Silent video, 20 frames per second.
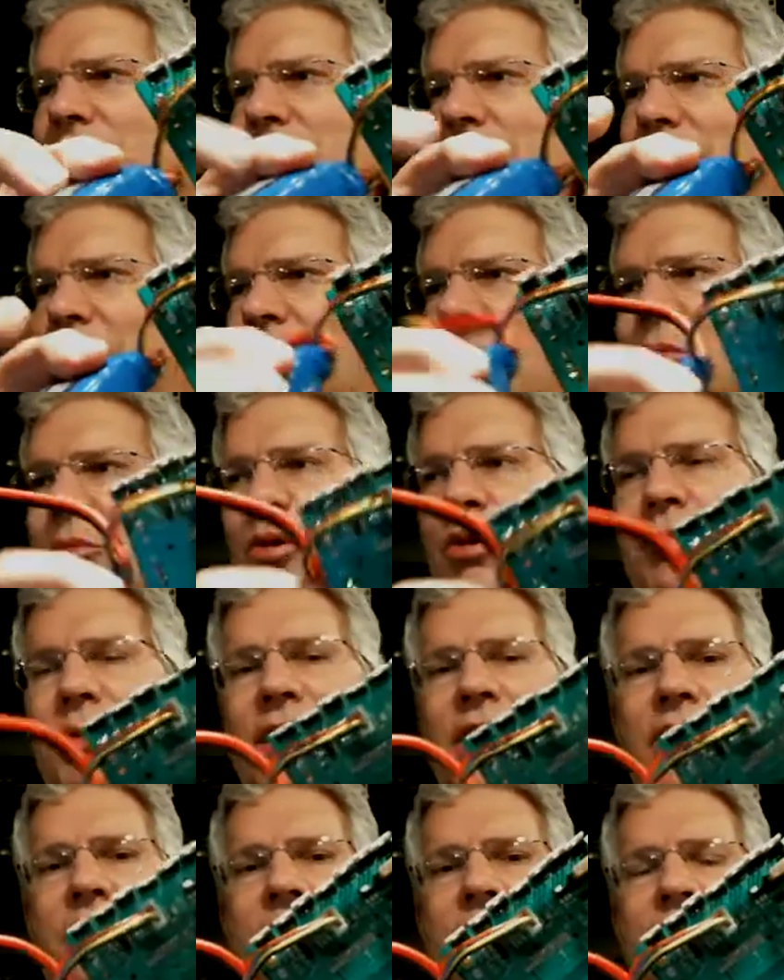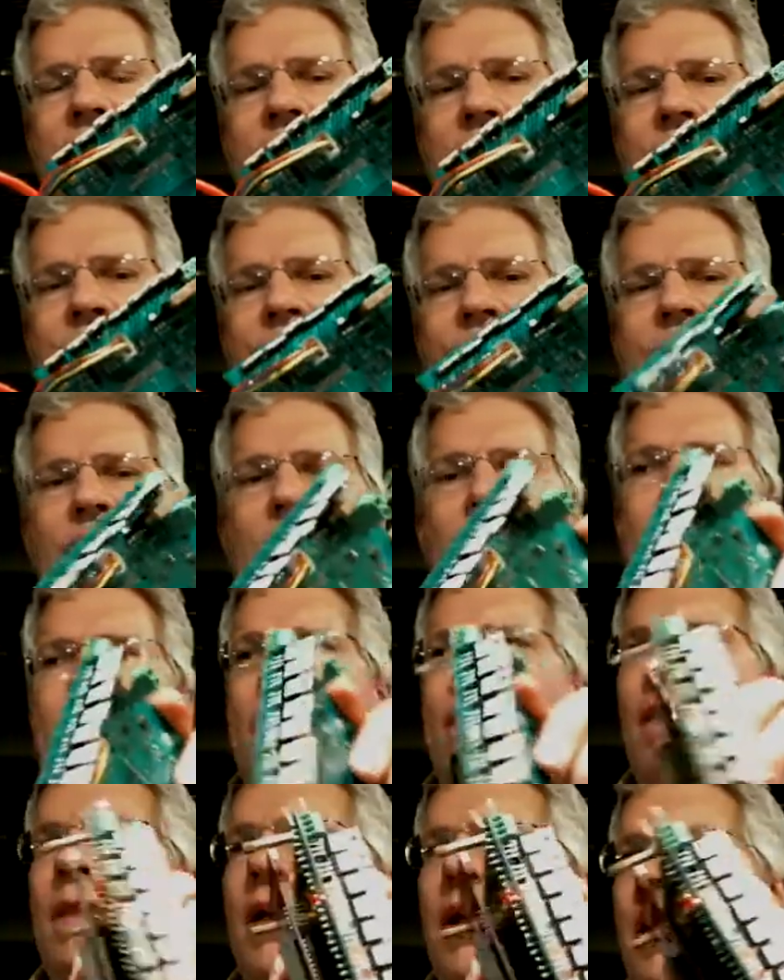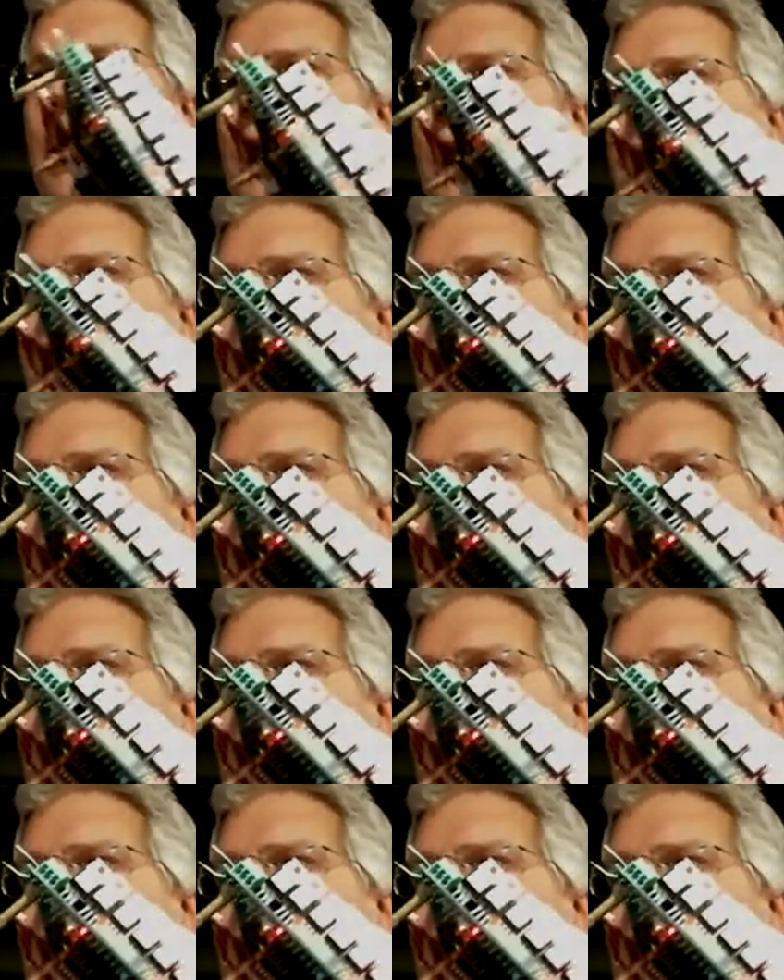this LiPo battery, and it's